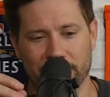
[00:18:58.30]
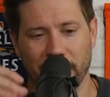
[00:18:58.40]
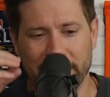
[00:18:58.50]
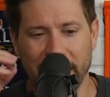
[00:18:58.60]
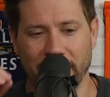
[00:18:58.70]

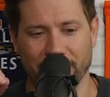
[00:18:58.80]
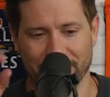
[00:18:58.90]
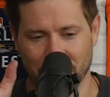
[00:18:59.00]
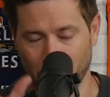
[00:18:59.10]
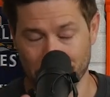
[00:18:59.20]
again,
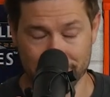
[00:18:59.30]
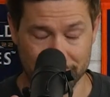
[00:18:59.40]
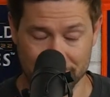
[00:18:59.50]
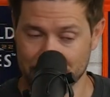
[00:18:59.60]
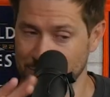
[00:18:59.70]

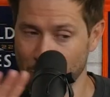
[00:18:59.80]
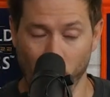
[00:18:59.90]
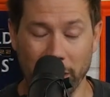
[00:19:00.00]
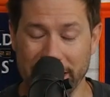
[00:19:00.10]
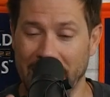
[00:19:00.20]

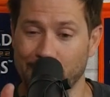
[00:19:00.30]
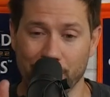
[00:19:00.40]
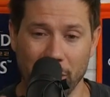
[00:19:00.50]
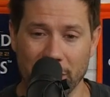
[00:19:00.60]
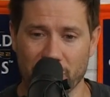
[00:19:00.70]
one game,
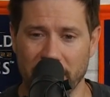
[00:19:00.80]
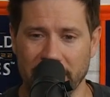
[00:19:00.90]
not trying to